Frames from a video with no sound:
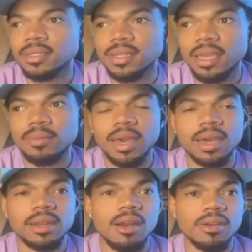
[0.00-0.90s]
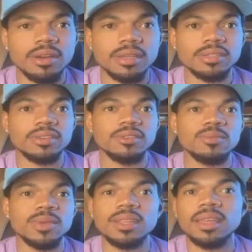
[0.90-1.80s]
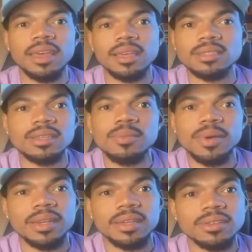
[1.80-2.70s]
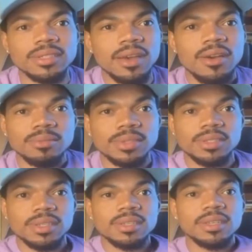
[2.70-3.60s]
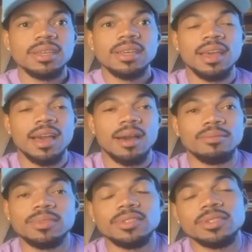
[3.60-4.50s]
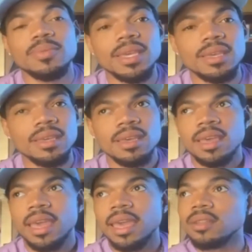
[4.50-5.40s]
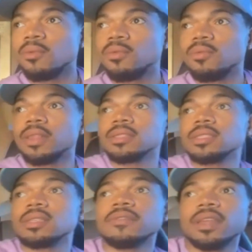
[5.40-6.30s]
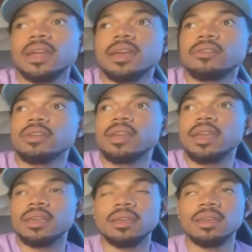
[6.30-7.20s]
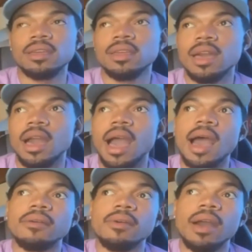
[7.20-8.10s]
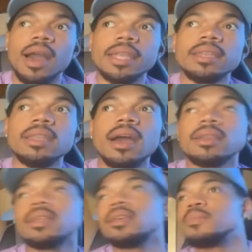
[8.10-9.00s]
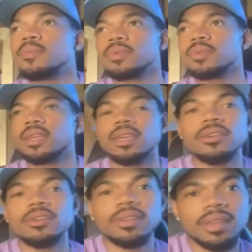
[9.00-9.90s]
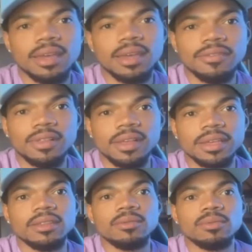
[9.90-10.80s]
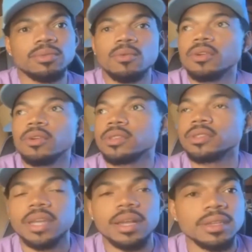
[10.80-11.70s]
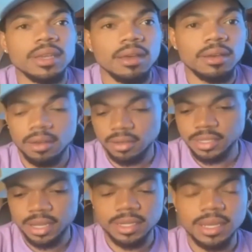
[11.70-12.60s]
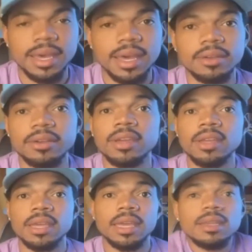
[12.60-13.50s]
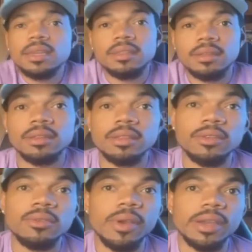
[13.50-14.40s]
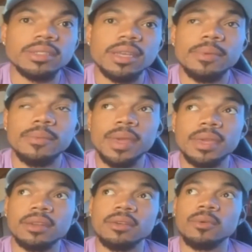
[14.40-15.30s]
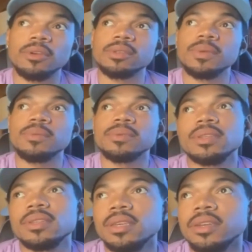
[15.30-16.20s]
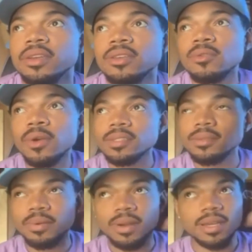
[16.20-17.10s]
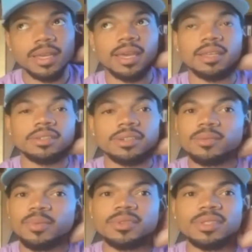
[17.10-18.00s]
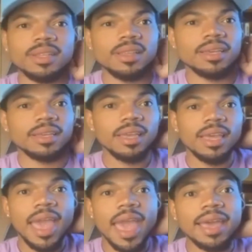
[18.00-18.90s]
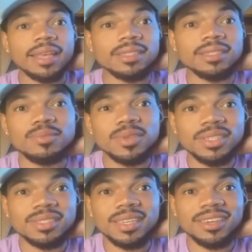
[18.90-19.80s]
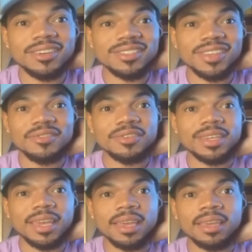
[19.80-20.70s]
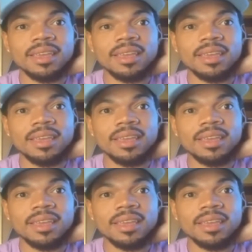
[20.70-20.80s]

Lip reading: the same kind of artist or human as anybody else out. I'm just me. And the stuff that I create, I need people to hear it. And I feel like the words on Child of God or any of the new records I've been making are words that people need to hear. And you as a broadcaster, as a person that like has these millions of ears every day,